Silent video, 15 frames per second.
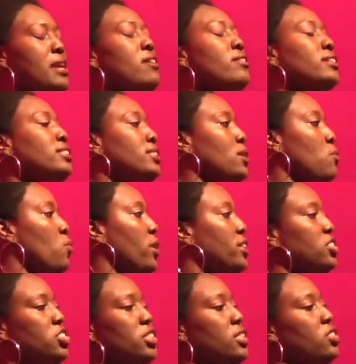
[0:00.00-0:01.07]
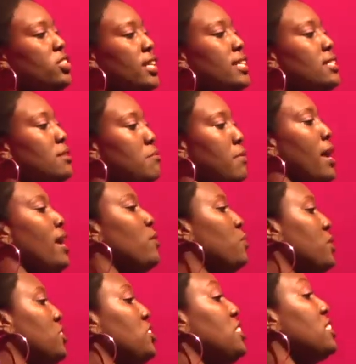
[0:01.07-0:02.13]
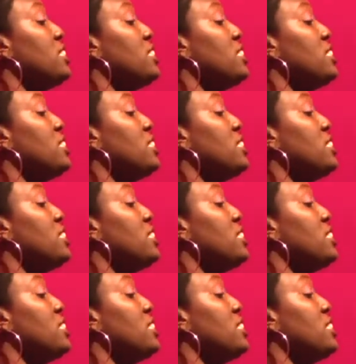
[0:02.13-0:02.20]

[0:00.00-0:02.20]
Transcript: marry someone she just met when she